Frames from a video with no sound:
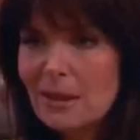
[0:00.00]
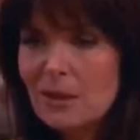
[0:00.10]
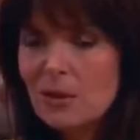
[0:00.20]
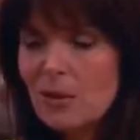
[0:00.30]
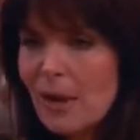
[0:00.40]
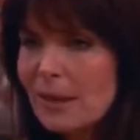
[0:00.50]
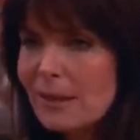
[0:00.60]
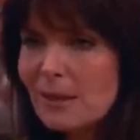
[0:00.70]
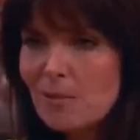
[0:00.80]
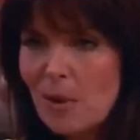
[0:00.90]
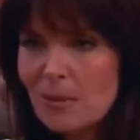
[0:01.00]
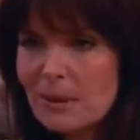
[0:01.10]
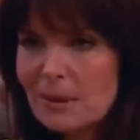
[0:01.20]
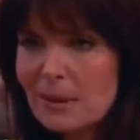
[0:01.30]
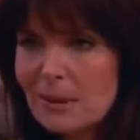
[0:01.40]
You created this moment.
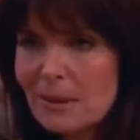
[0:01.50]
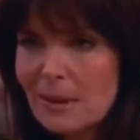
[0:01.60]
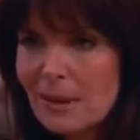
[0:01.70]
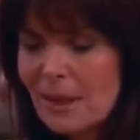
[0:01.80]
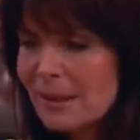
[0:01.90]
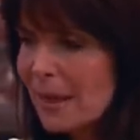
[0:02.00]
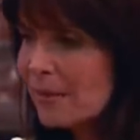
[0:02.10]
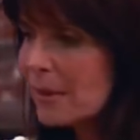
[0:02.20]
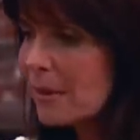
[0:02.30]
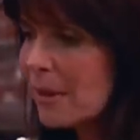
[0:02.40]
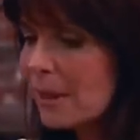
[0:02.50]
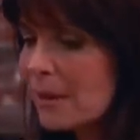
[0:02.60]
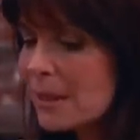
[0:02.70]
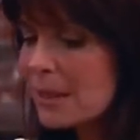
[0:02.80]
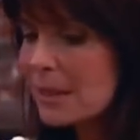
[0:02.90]
And everything that
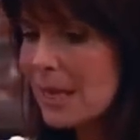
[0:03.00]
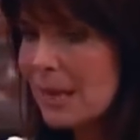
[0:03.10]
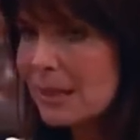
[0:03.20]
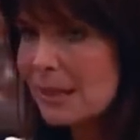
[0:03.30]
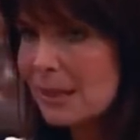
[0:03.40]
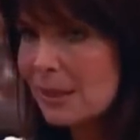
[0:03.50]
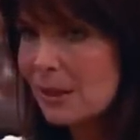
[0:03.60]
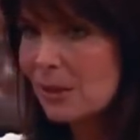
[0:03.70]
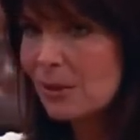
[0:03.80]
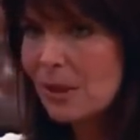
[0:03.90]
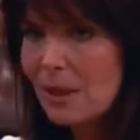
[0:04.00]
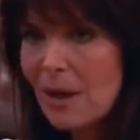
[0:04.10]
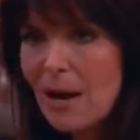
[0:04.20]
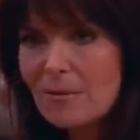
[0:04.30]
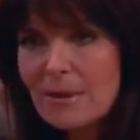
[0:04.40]
is talented in you,
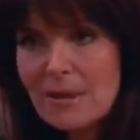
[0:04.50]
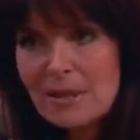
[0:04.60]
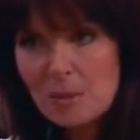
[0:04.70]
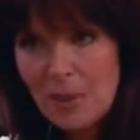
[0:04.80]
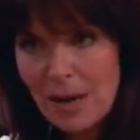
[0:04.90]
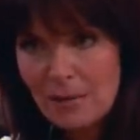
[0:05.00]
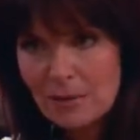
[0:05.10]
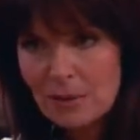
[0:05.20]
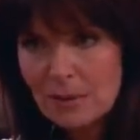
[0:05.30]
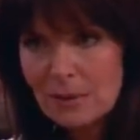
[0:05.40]
everything that's powerful,